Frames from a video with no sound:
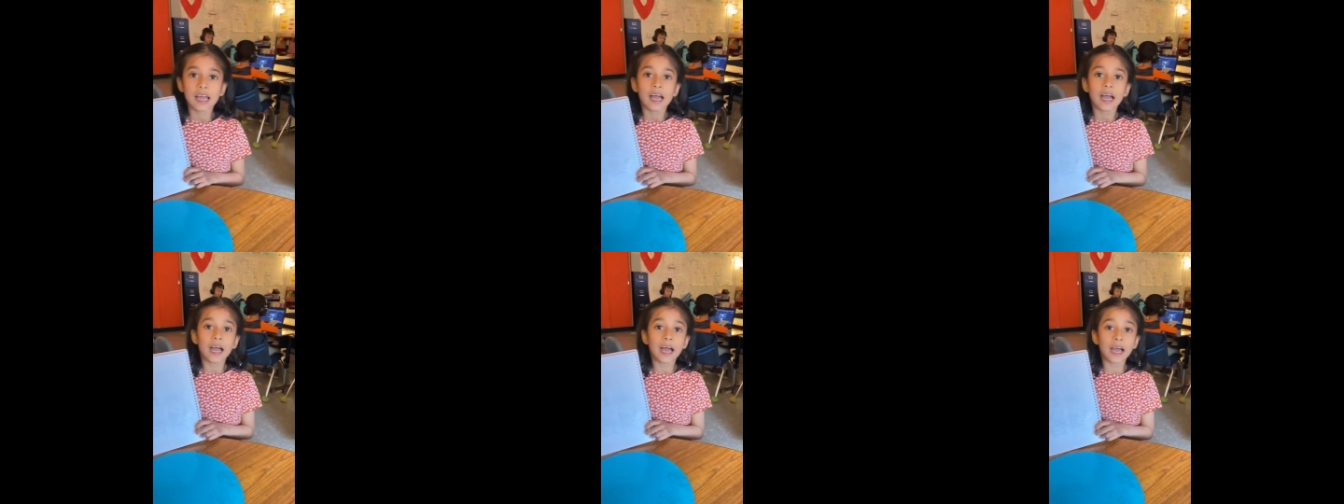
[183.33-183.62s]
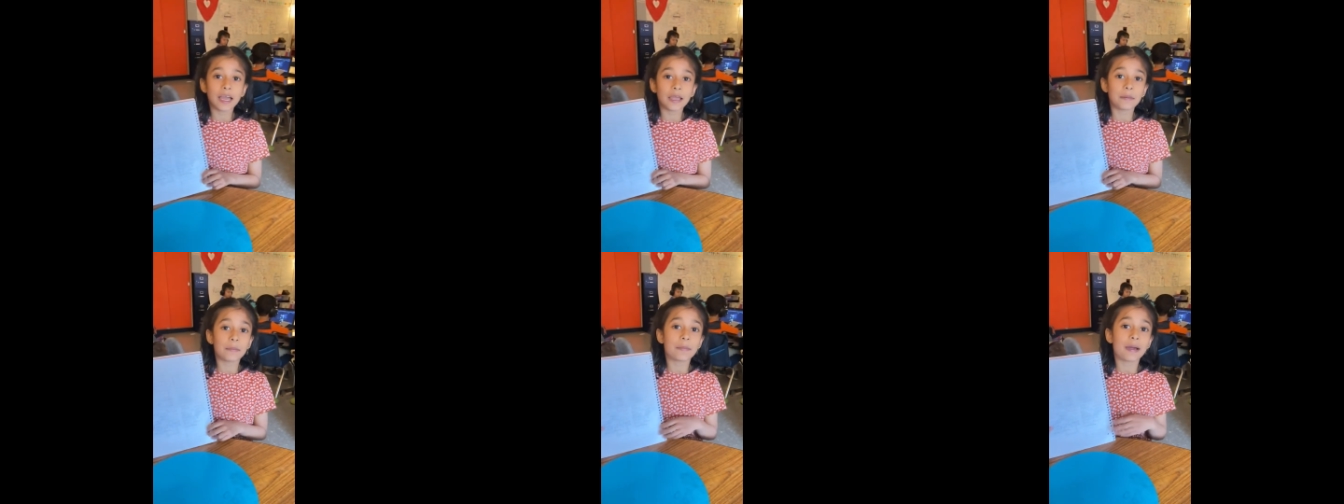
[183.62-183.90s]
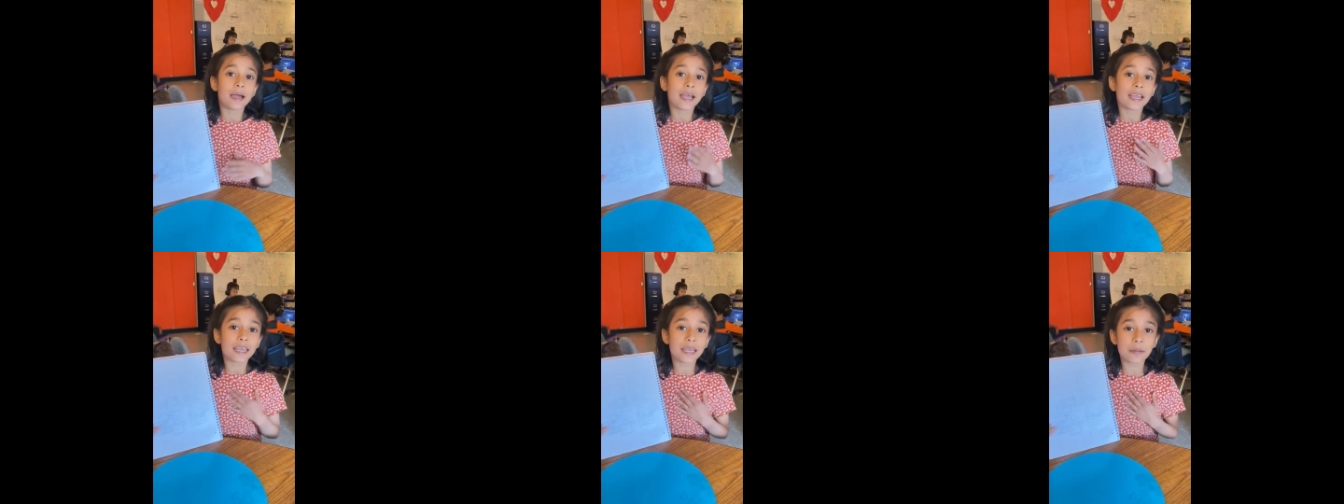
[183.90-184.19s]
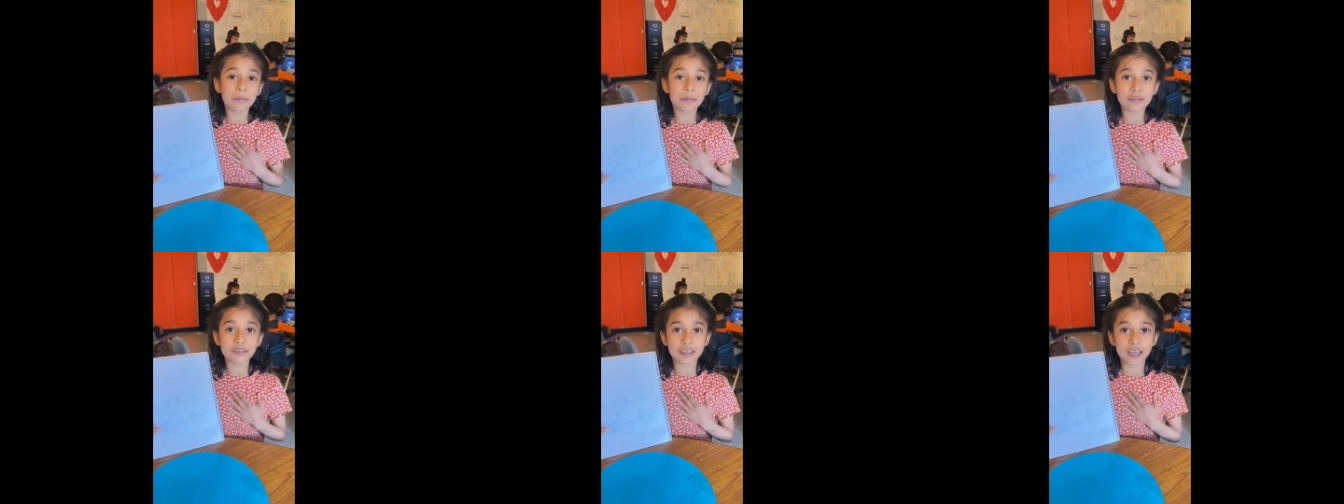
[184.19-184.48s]
Hi, my
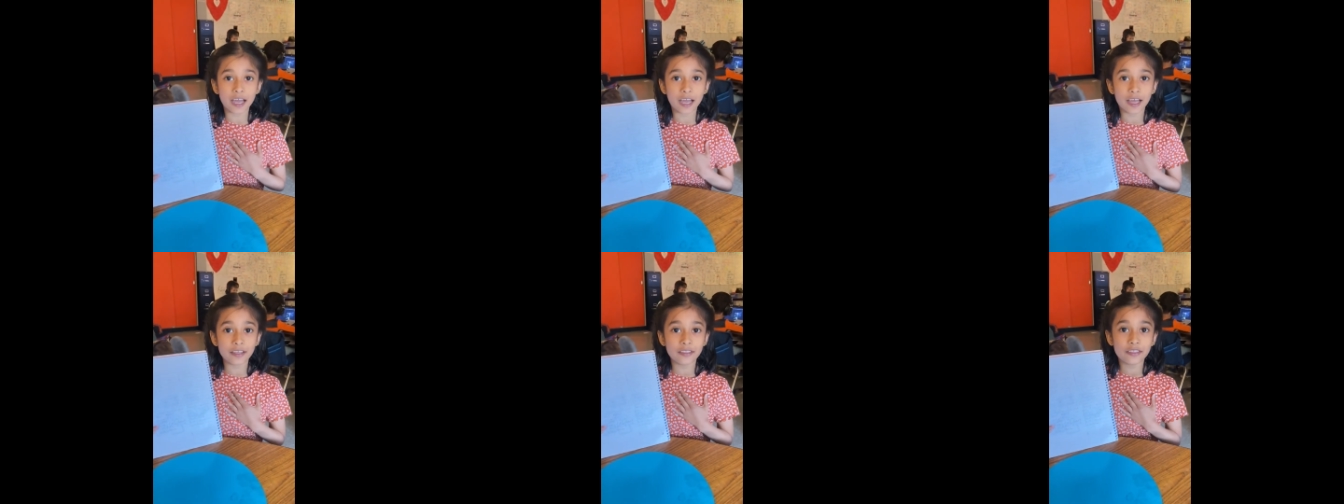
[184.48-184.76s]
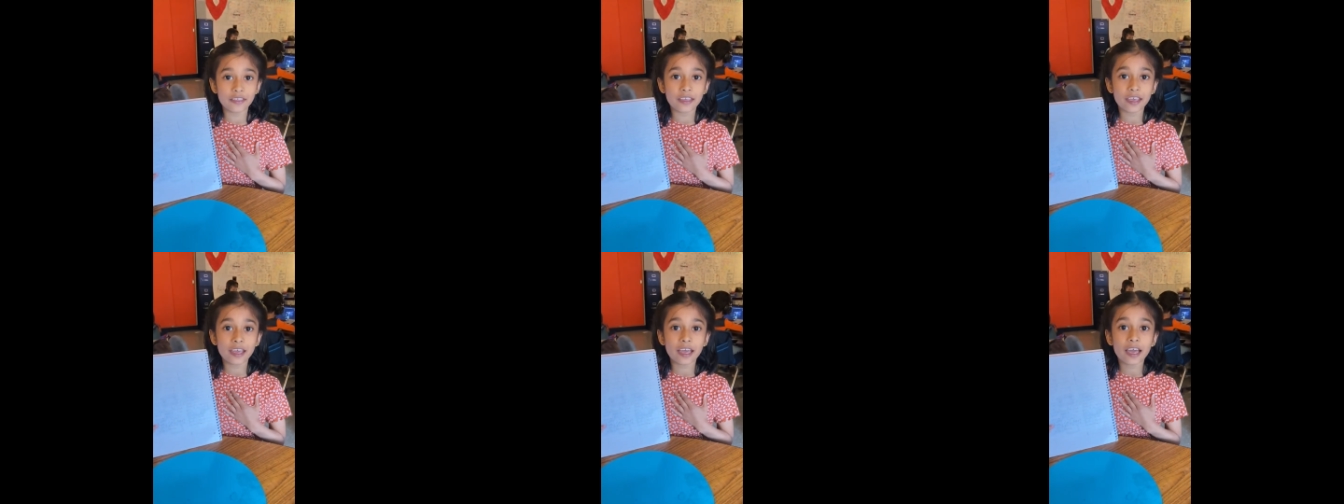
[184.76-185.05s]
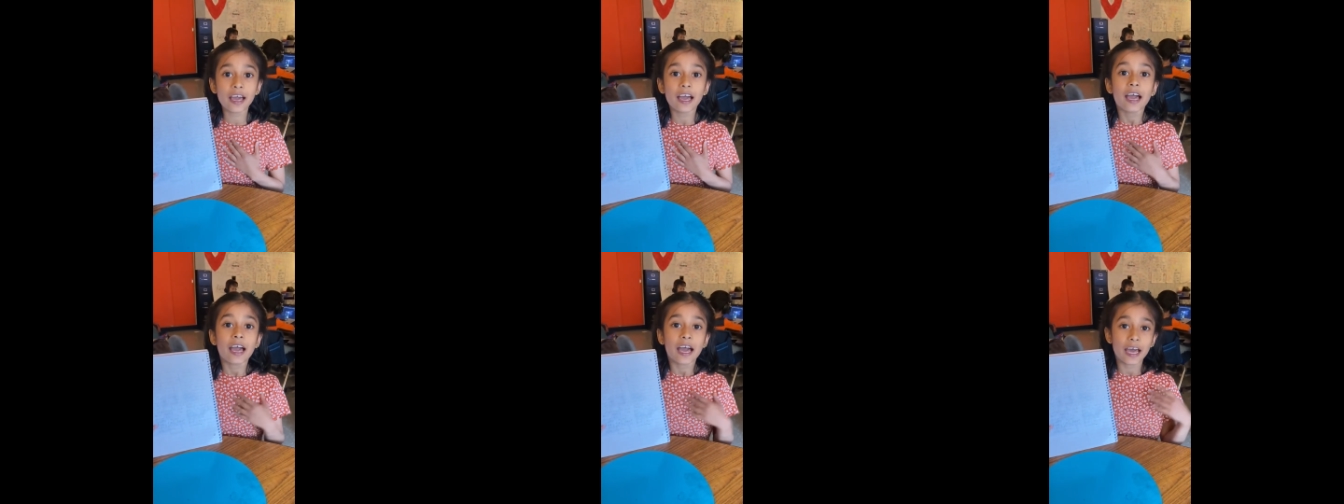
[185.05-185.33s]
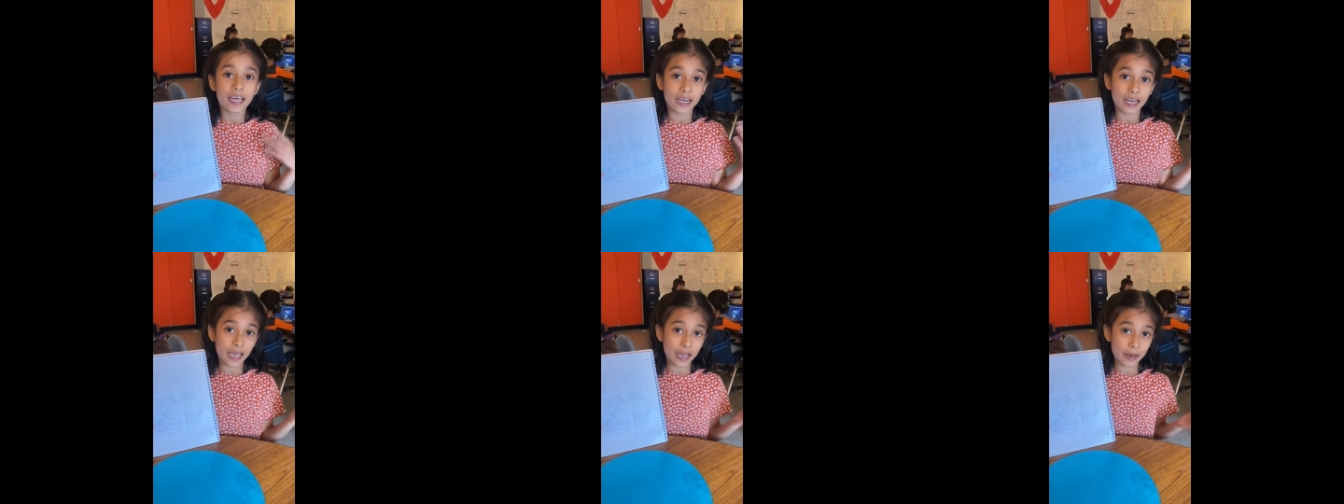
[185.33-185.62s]
name is Adria
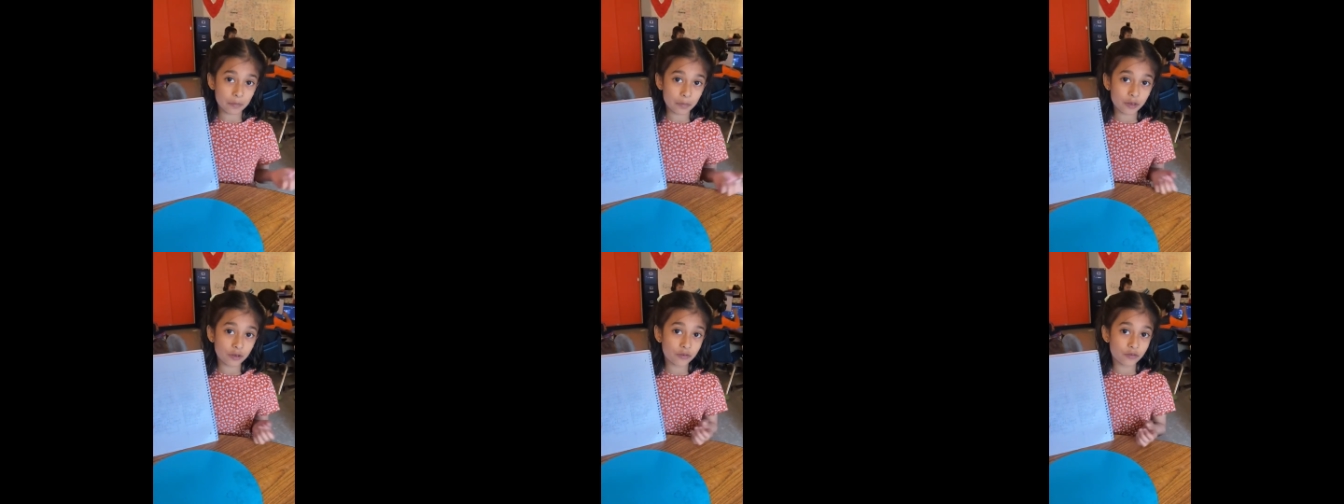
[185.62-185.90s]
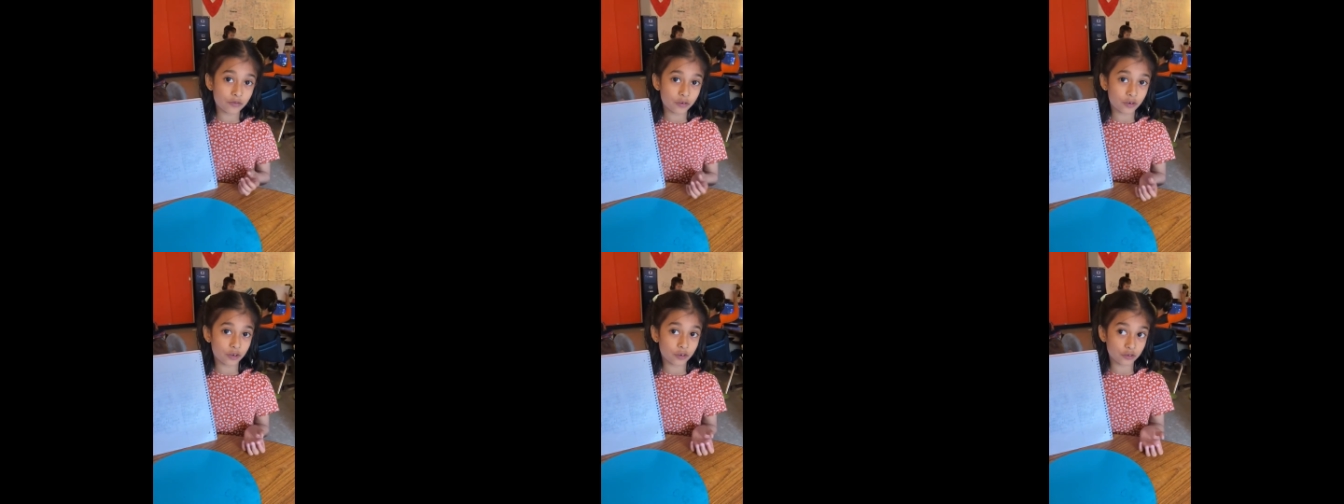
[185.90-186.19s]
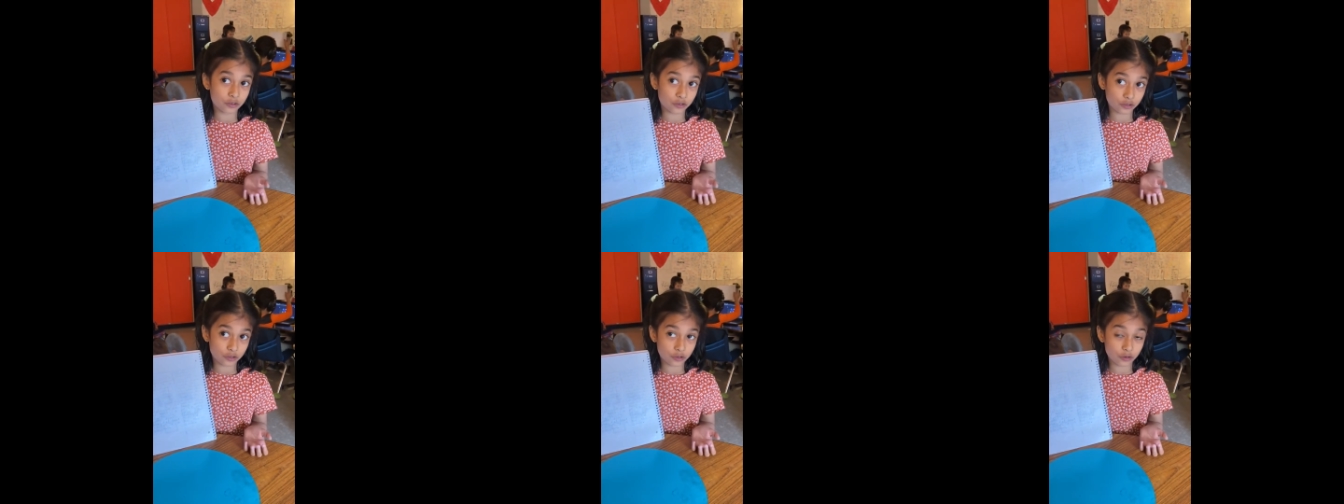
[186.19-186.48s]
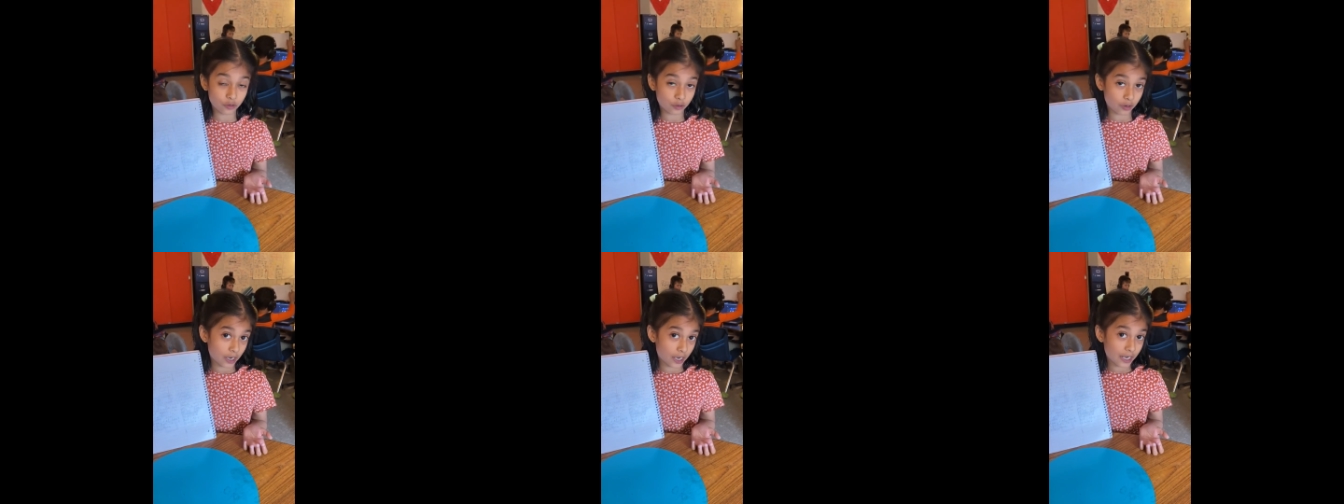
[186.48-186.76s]
and I'm in first
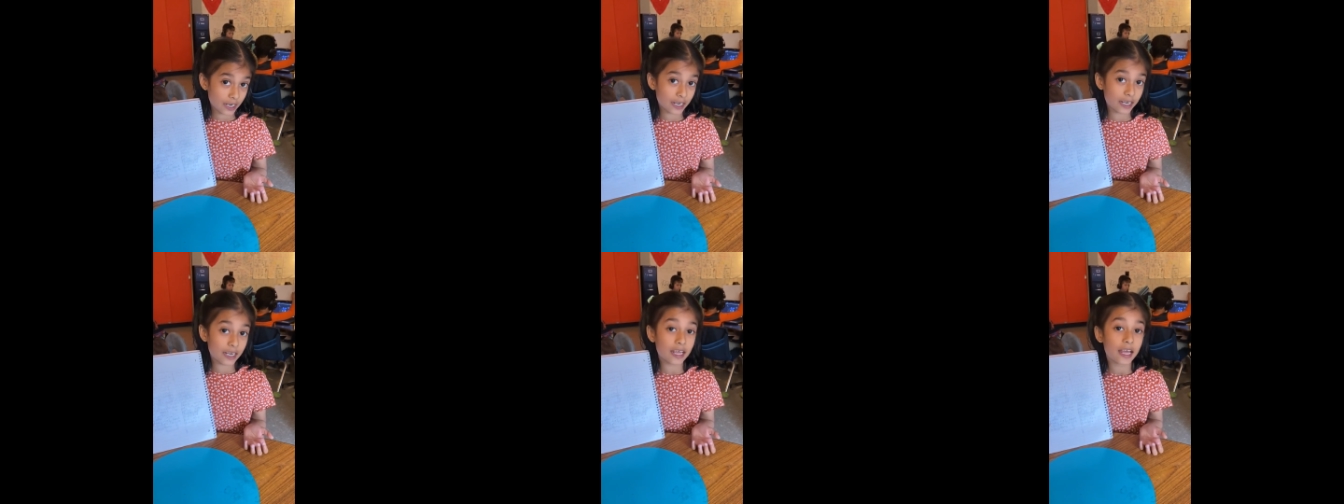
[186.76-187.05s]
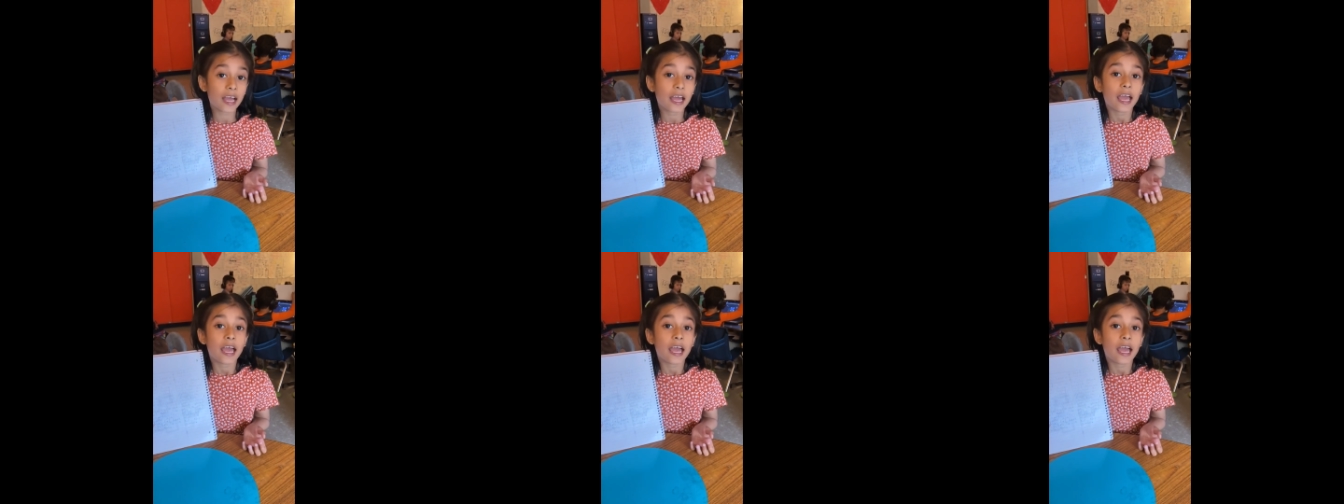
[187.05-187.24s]
grade